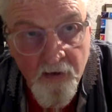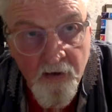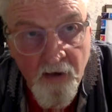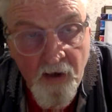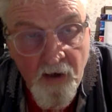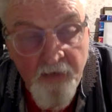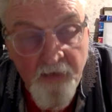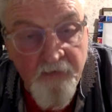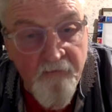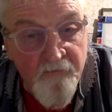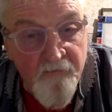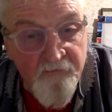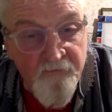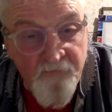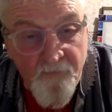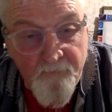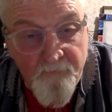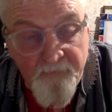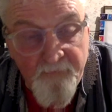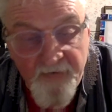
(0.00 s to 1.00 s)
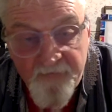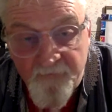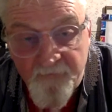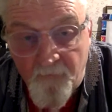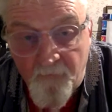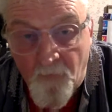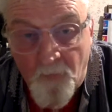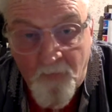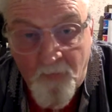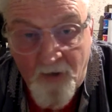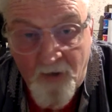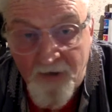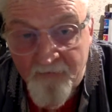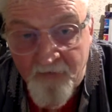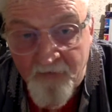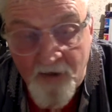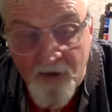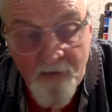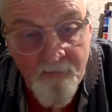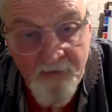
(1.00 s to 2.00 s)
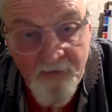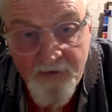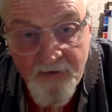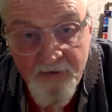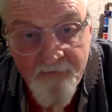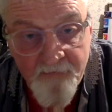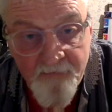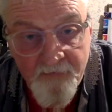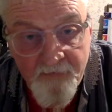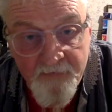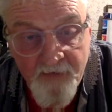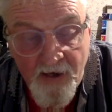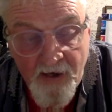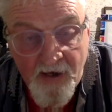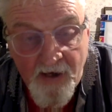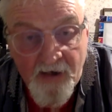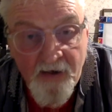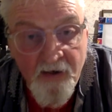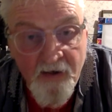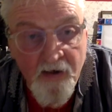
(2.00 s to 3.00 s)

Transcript: And there is a bit of a way around, but even that,